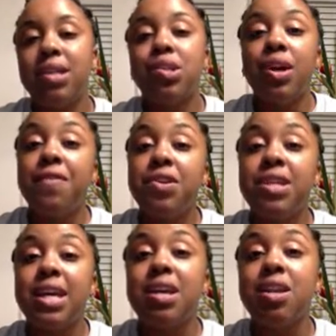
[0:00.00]
So if you're
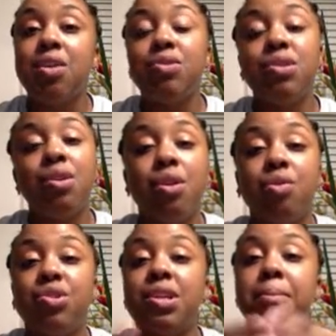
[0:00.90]
taking notes, your
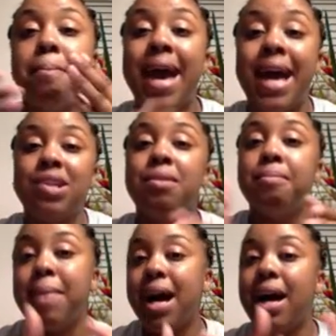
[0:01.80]
notes should match
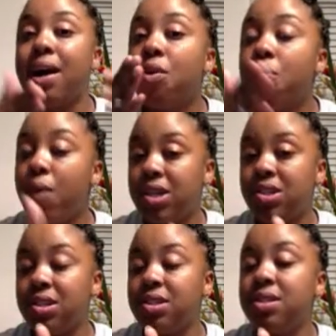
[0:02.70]
my
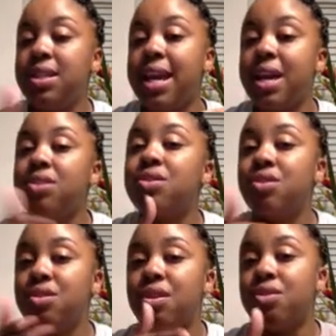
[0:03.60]
questions, the answers
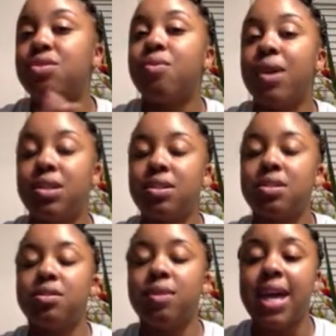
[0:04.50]
to those
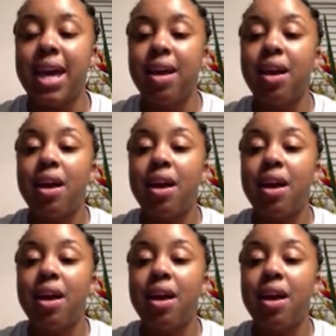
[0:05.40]
questions, okay?